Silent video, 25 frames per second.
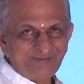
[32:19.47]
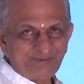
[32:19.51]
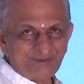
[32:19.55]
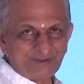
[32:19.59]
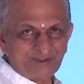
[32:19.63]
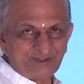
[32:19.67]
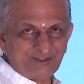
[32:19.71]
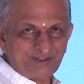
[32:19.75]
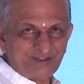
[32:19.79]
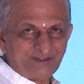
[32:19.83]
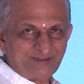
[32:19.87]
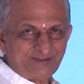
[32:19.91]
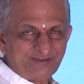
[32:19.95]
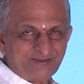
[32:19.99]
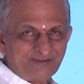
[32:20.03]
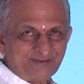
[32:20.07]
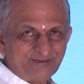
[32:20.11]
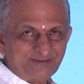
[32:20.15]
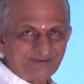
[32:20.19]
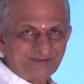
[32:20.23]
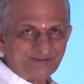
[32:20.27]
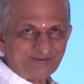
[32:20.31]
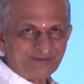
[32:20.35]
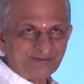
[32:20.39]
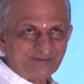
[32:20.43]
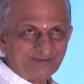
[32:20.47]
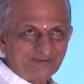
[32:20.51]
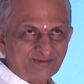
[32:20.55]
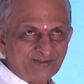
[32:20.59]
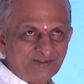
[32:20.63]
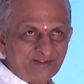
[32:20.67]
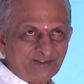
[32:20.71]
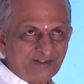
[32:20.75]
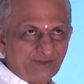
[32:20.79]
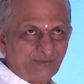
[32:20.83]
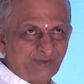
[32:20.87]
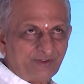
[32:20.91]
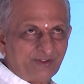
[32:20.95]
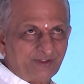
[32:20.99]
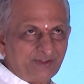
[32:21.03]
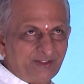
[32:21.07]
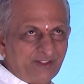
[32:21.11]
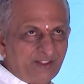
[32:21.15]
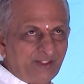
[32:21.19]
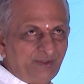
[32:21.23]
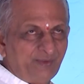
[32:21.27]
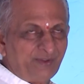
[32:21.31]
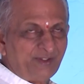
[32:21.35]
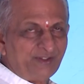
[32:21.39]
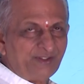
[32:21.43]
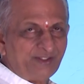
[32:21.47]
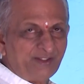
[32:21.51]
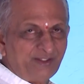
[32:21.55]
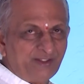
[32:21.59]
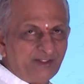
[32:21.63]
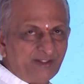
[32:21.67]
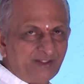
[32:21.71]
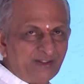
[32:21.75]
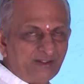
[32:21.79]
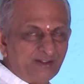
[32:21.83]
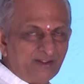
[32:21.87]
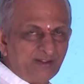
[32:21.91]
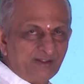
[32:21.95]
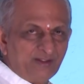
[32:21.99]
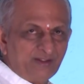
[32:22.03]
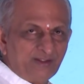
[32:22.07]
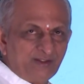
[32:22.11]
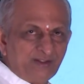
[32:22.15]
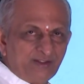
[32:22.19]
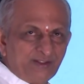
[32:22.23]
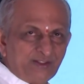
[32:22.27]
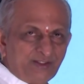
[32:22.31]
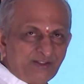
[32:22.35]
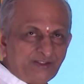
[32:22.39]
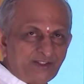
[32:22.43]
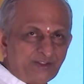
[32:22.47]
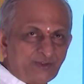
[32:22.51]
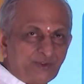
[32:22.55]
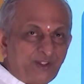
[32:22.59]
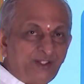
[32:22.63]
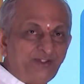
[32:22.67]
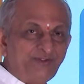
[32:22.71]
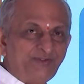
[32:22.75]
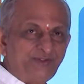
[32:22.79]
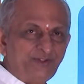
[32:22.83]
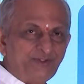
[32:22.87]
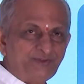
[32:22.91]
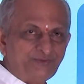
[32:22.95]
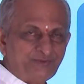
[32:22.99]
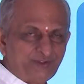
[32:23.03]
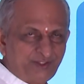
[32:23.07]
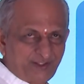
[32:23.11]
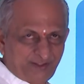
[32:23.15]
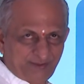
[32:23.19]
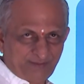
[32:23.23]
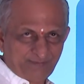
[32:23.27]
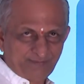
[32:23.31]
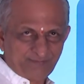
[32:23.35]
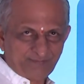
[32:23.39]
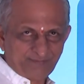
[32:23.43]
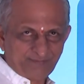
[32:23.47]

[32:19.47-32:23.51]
Because he lived in the 12th century.